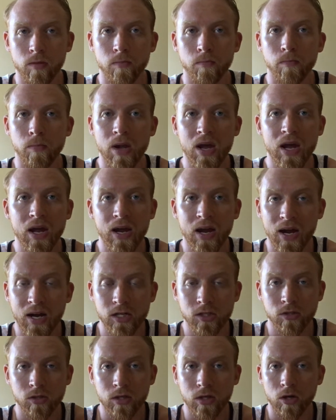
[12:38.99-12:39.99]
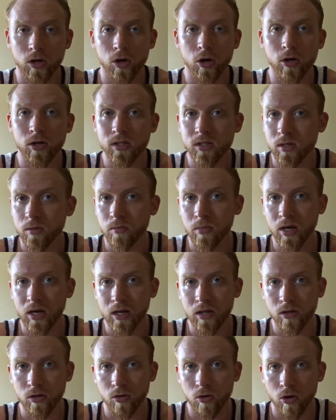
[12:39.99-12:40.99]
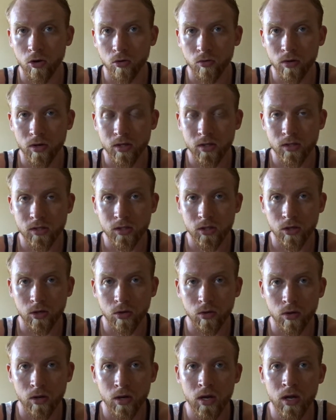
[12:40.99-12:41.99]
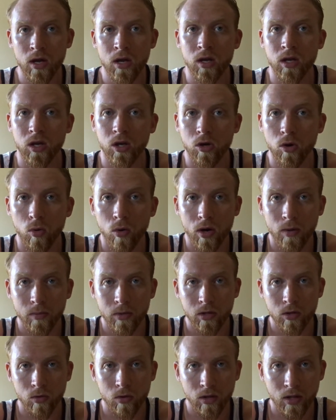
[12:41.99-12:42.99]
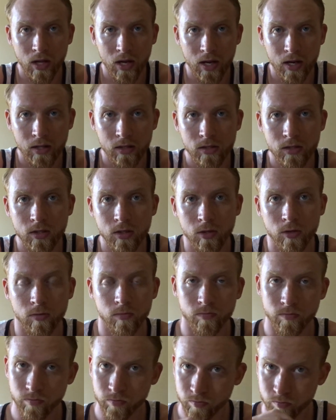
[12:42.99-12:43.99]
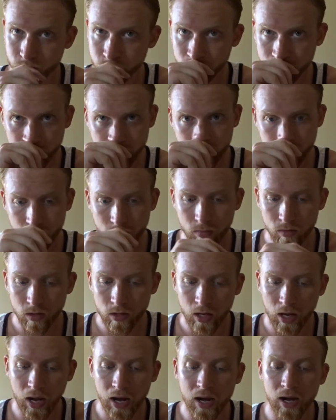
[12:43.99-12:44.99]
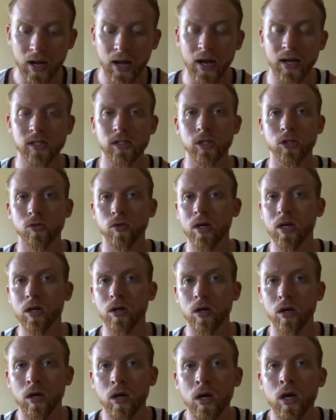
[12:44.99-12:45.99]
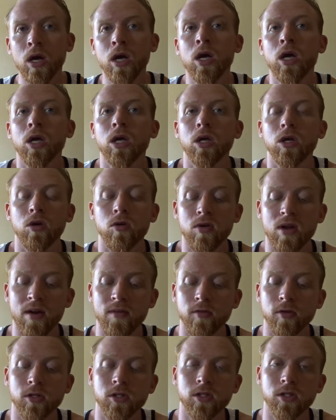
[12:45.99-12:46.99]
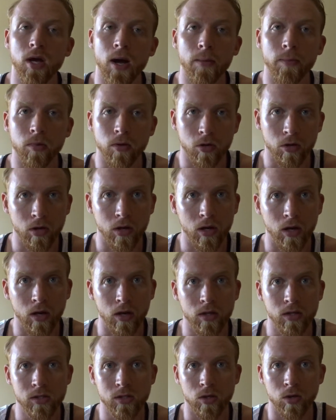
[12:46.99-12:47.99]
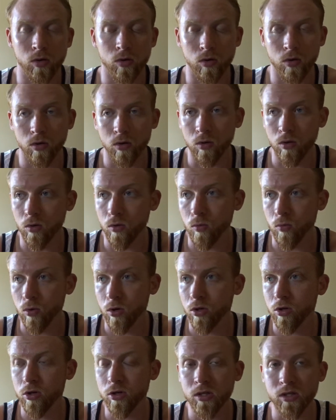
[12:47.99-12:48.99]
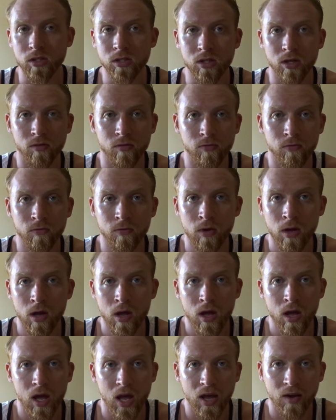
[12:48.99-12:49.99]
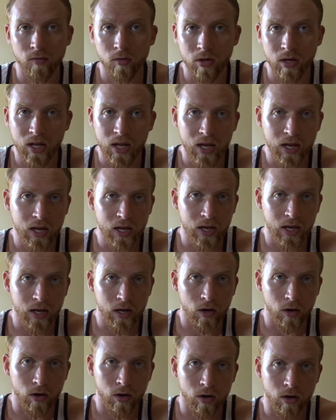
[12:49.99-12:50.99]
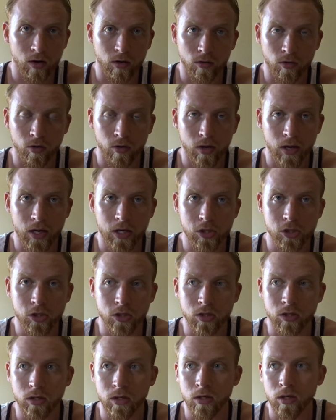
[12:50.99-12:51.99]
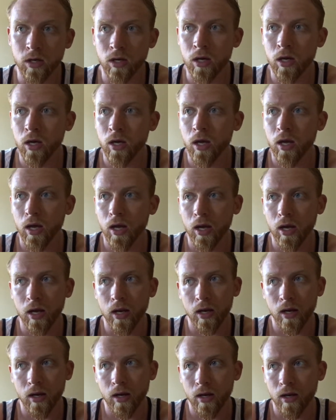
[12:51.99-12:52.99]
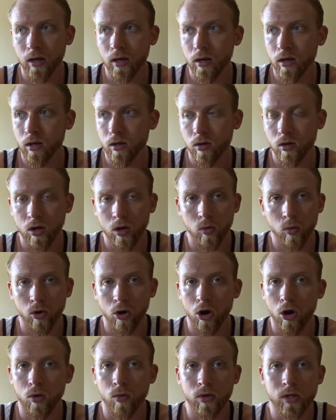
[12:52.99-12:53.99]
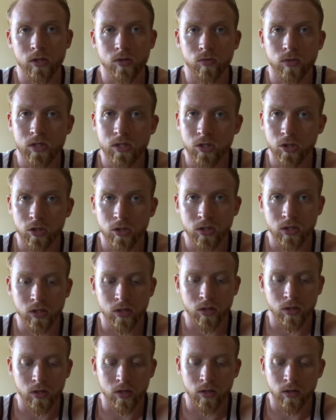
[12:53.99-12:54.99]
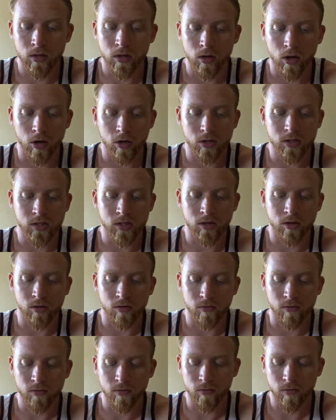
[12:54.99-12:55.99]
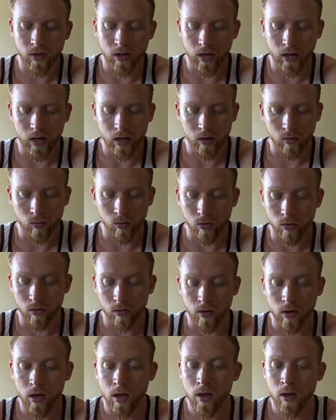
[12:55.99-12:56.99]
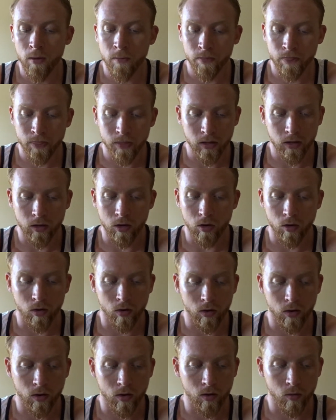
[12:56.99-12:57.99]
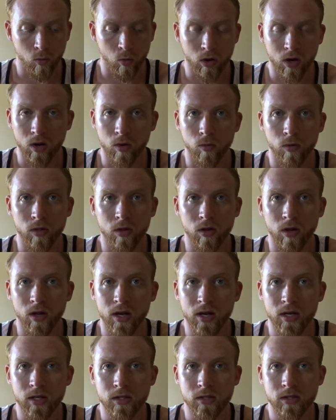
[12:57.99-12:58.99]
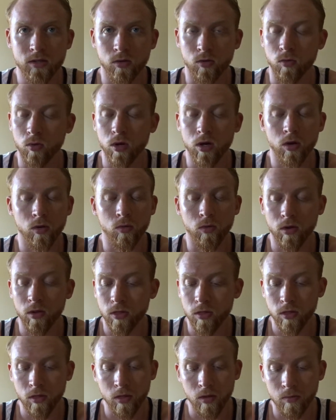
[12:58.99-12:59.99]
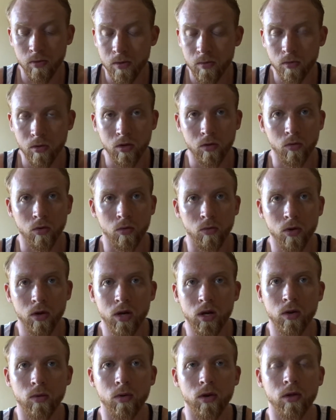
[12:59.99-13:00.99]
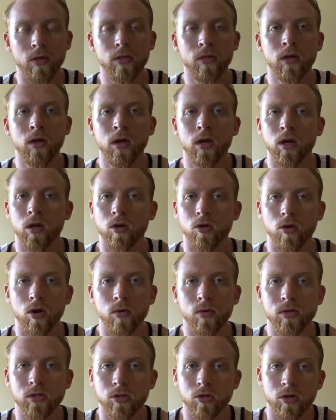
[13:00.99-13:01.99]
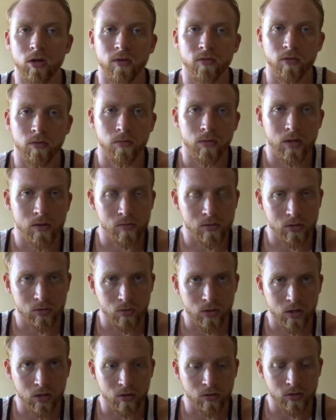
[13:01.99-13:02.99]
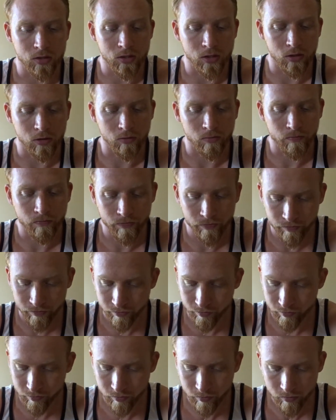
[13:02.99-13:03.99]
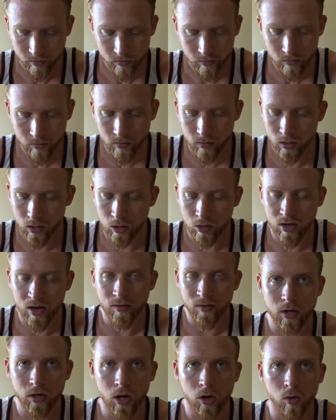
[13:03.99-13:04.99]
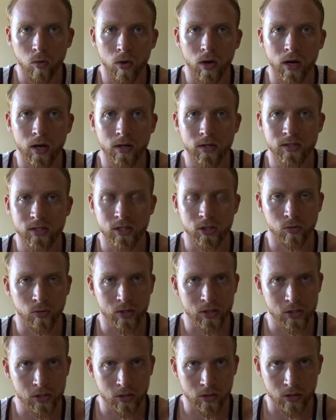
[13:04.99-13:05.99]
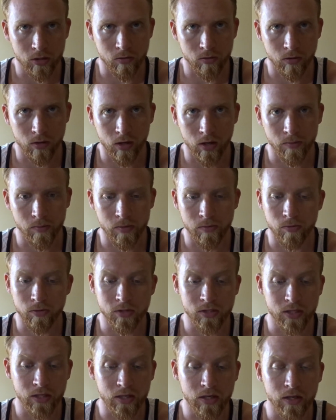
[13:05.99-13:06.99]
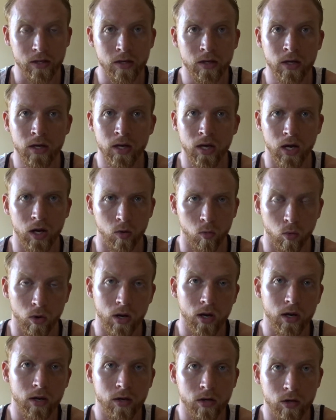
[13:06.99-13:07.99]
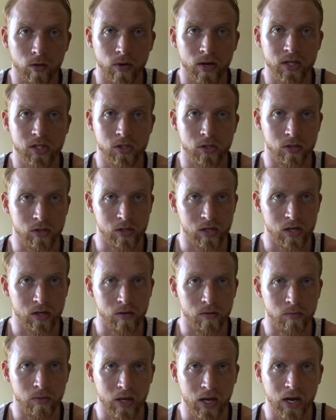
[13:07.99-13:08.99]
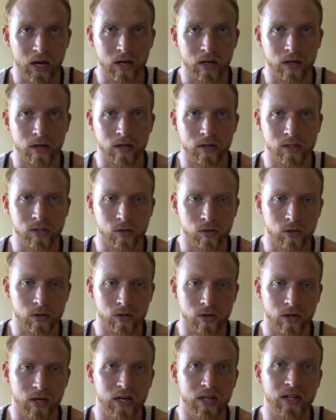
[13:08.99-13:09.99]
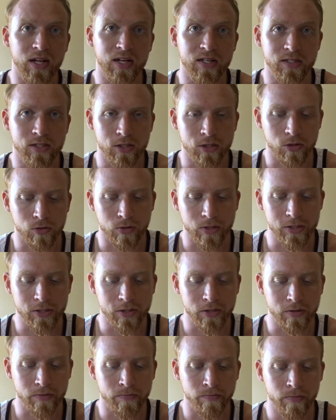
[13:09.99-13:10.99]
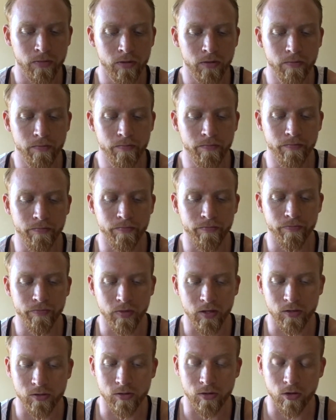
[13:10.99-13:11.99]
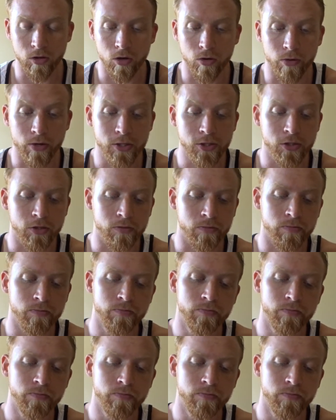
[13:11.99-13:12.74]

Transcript: may actually hurt somebody in the long run. So you don't want to be doing that. So, and as a trainer, you never stop learning. So we're learning stuff every day at our location, and we're always researching ourselves, and we're working with clients or working with the people that we're working with. You're always learning from them as well. So you know what situation you're going to be presented and what direction you need to be headed until you're in that situation. That is a good question.